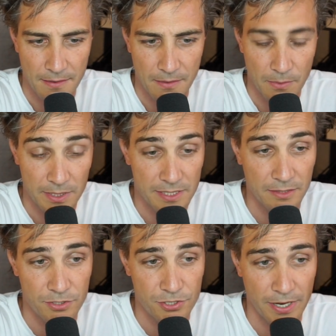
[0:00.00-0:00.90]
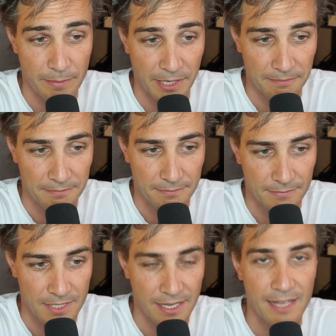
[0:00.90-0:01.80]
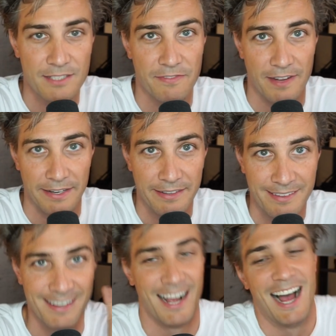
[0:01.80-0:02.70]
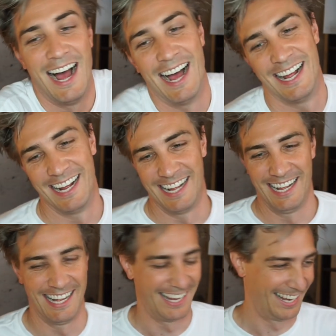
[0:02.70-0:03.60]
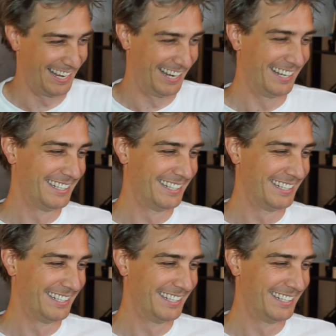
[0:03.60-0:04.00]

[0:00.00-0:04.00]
Well, it's still streaming, so that's fun. Alright,